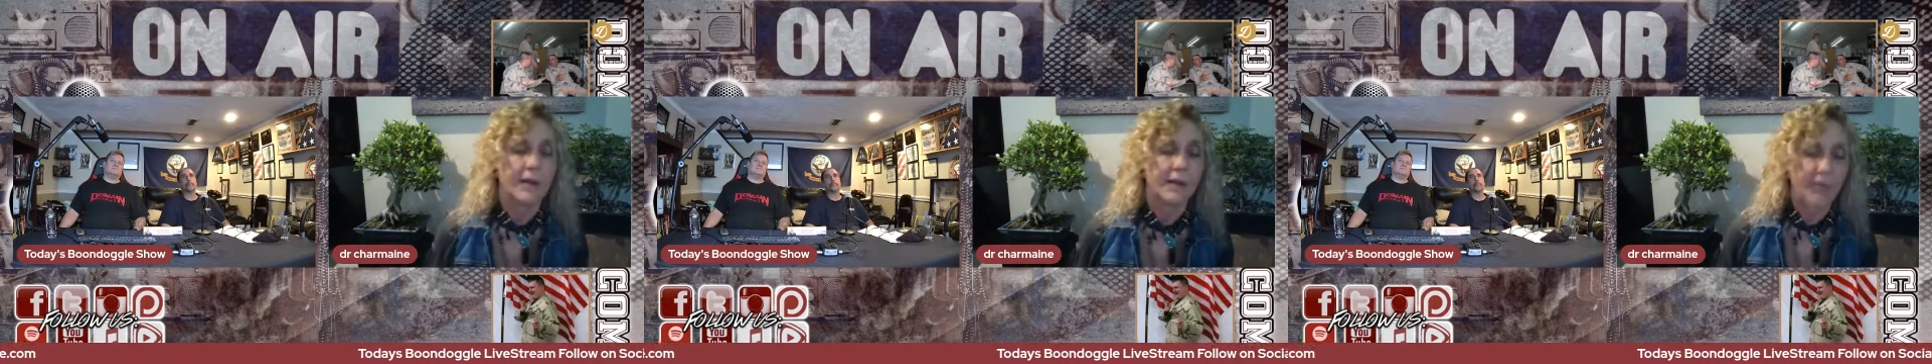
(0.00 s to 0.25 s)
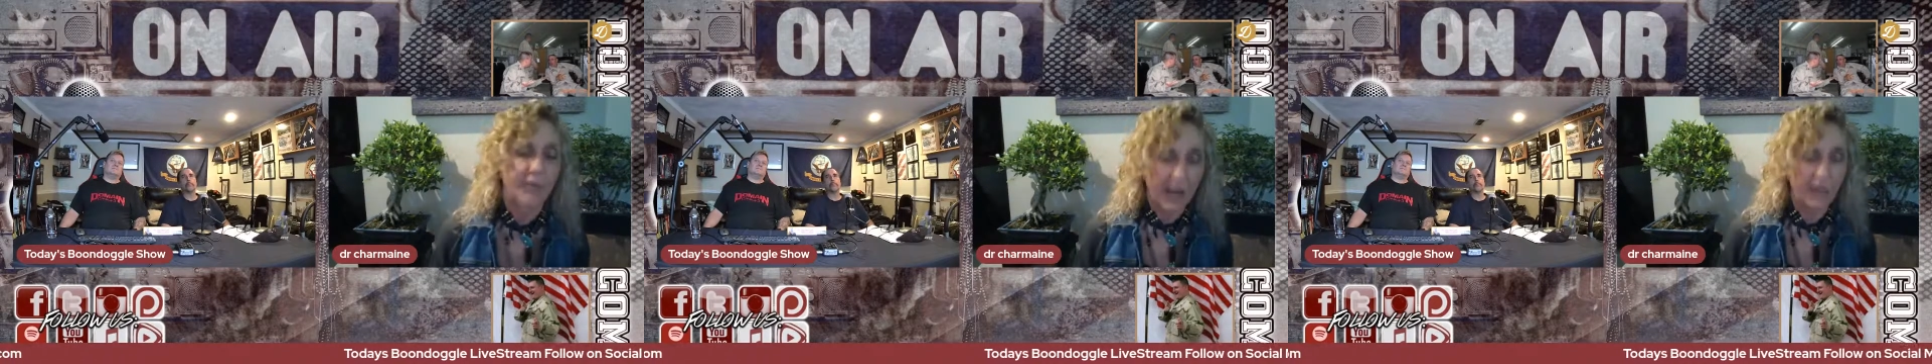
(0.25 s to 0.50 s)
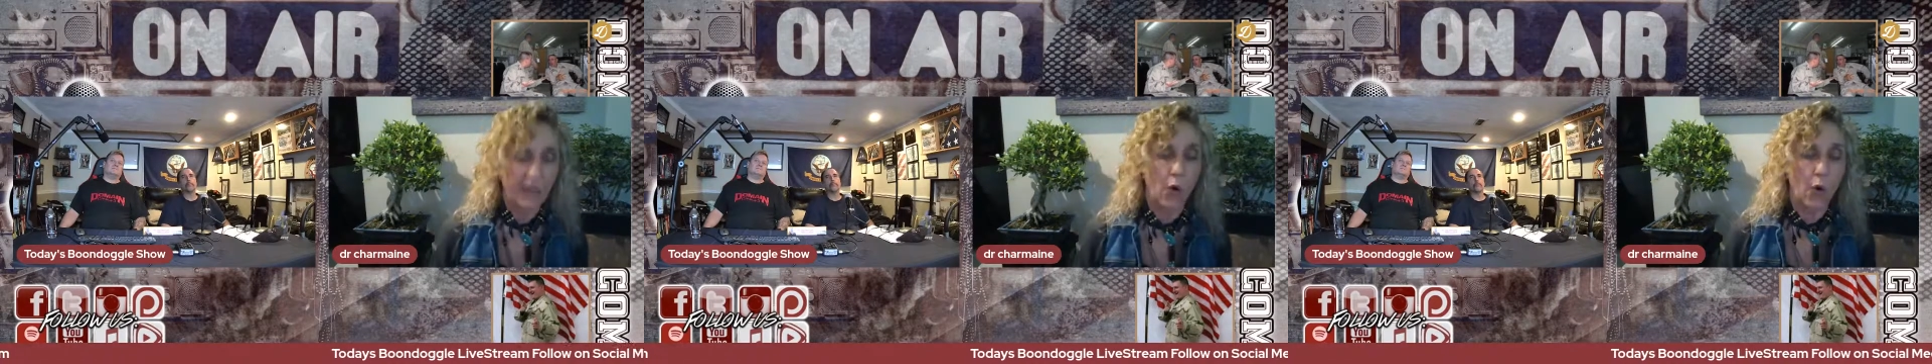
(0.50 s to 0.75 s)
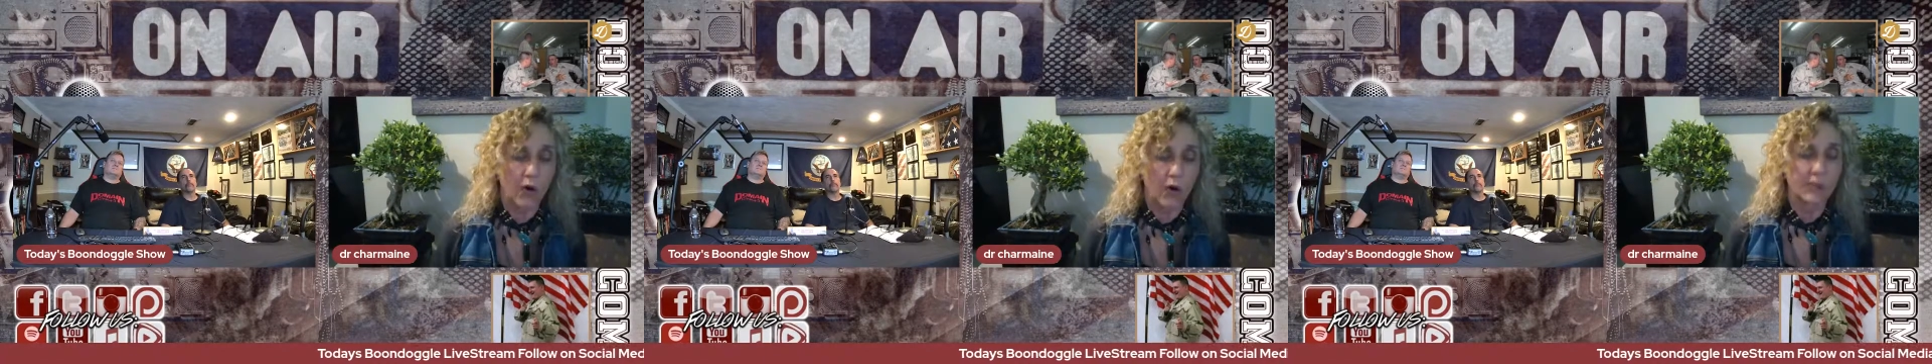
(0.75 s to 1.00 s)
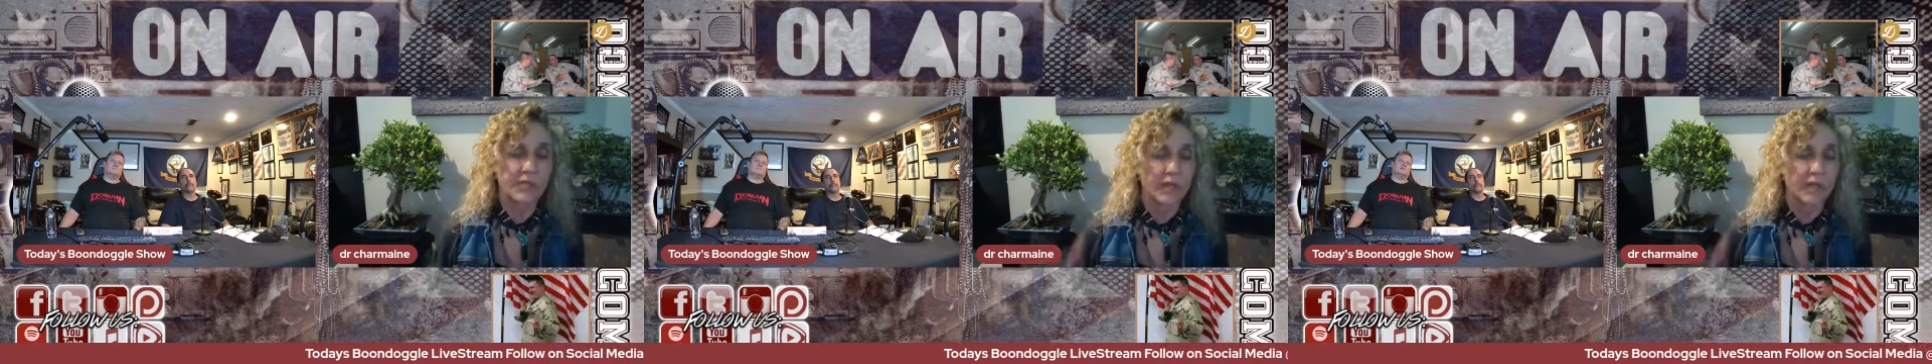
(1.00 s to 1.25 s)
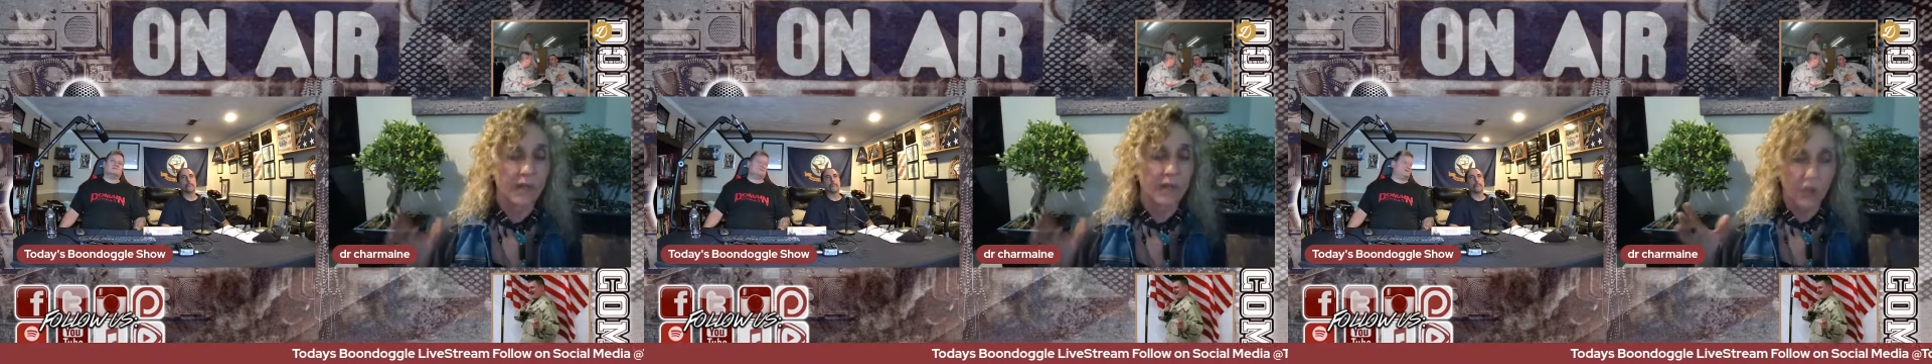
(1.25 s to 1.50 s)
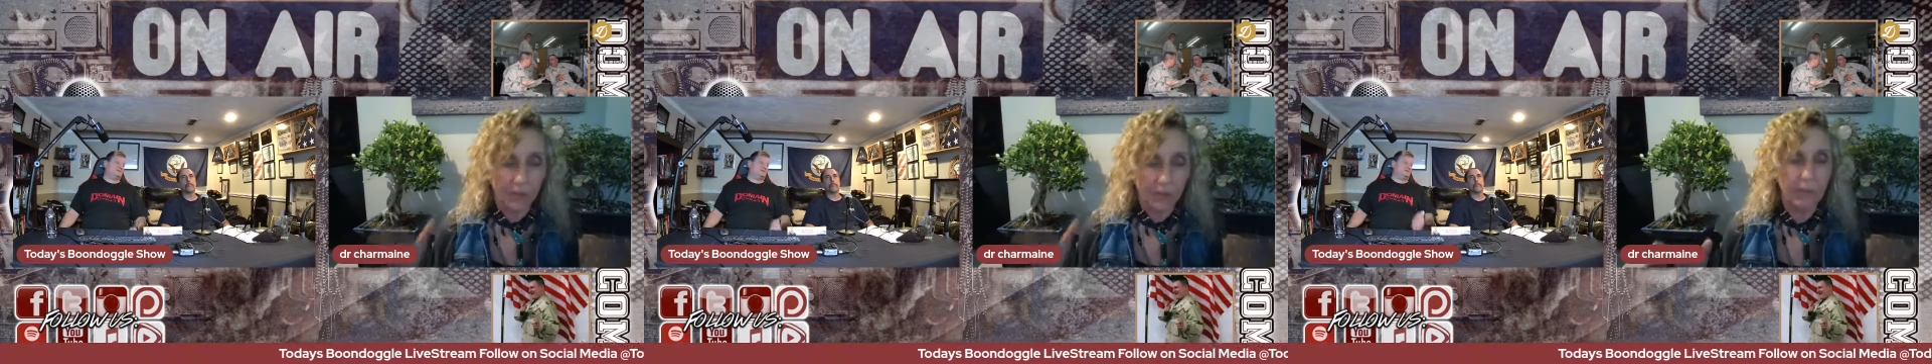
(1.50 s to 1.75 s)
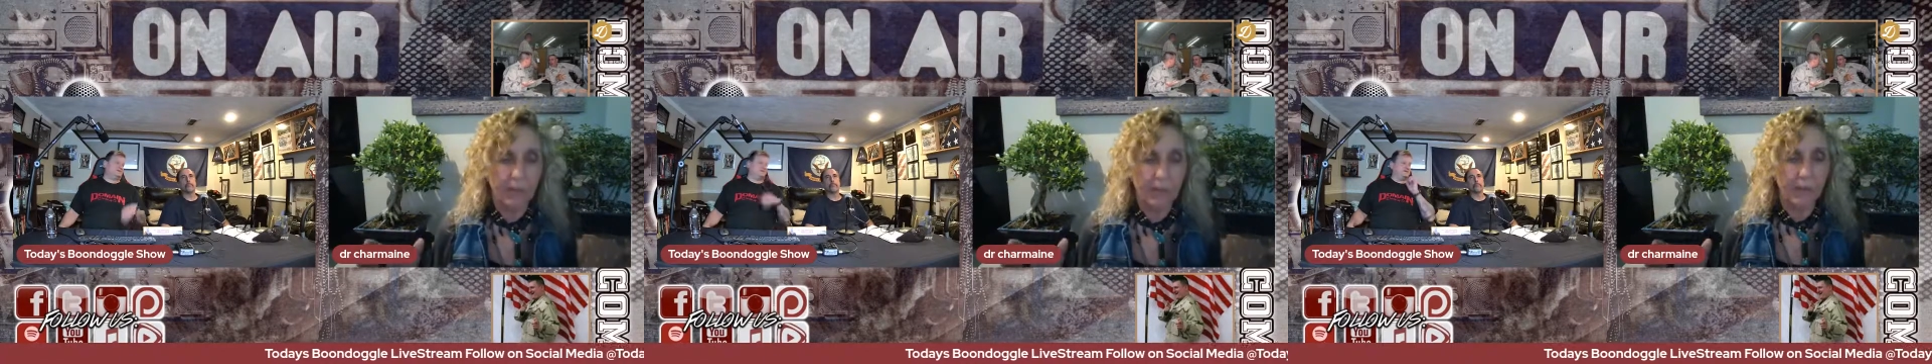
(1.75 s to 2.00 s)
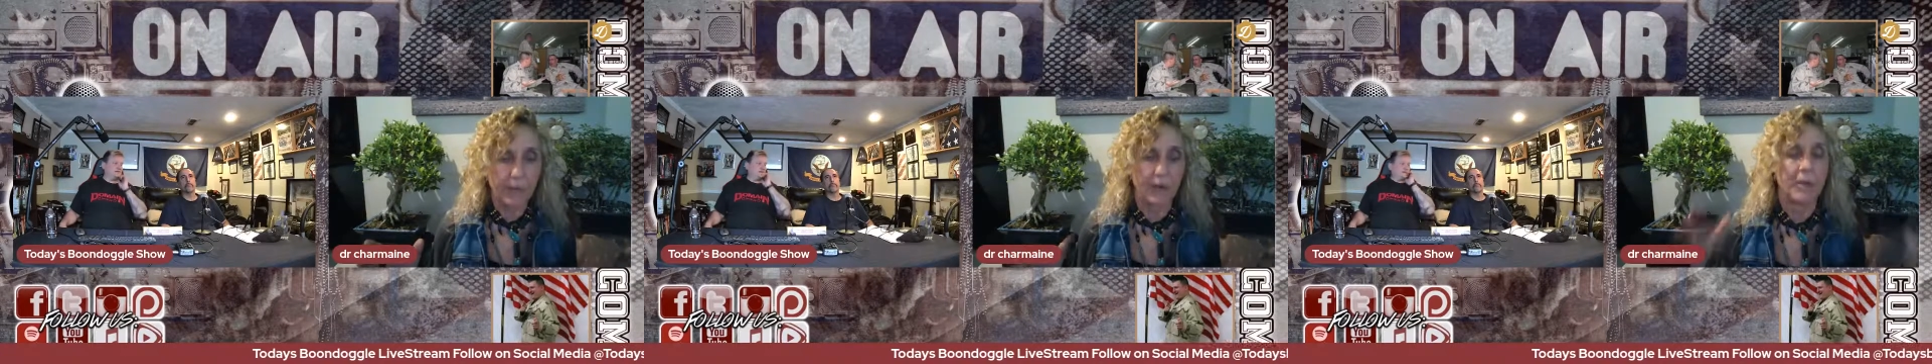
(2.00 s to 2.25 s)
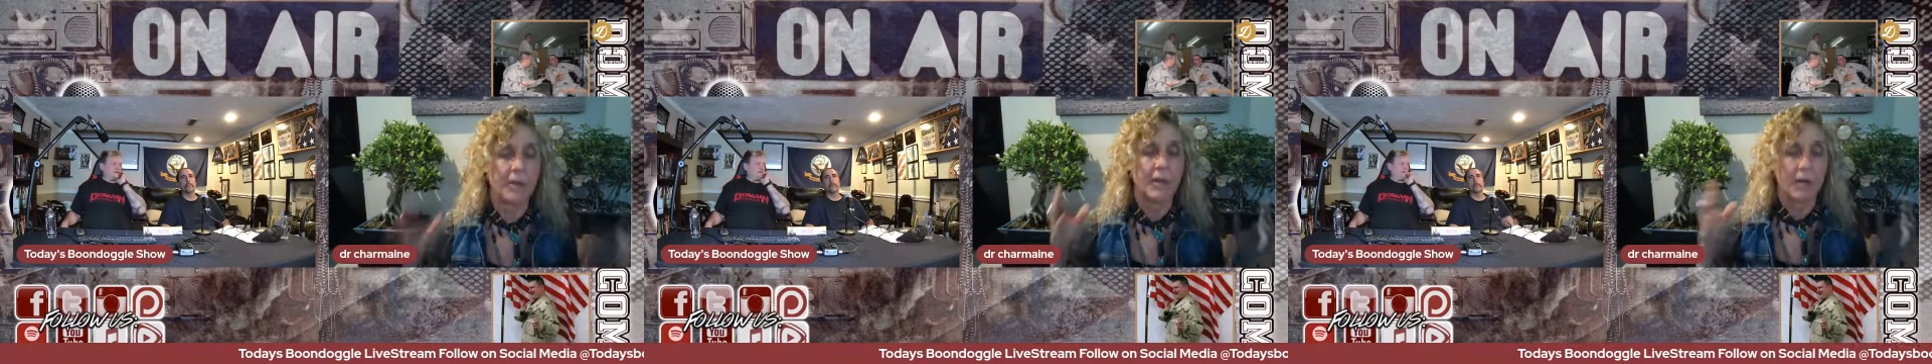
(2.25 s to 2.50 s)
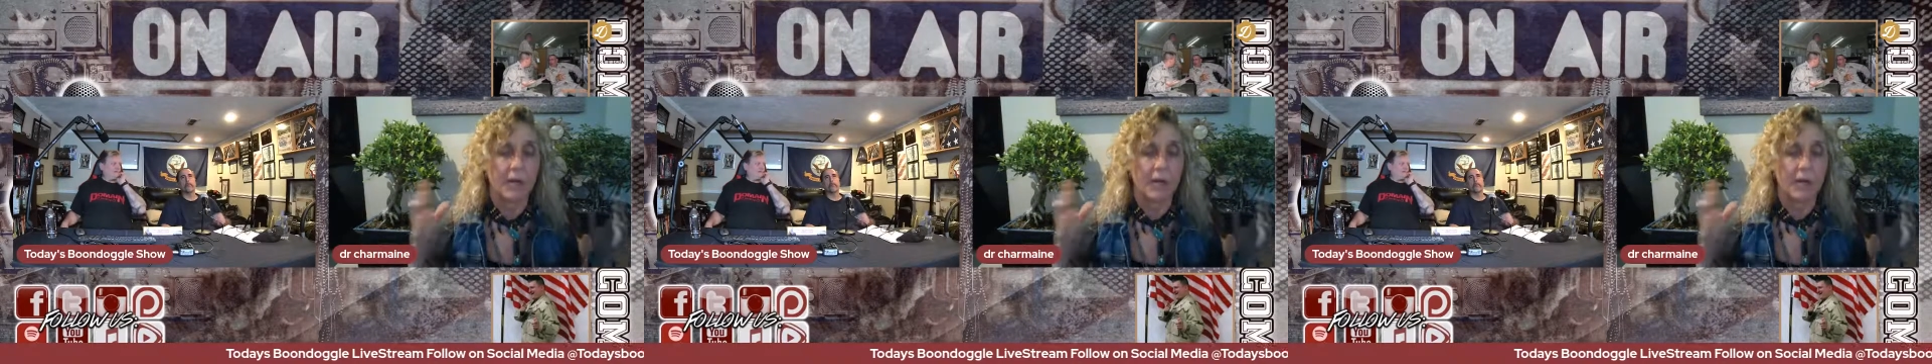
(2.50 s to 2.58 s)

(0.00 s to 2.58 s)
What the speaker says: They, of course, good people,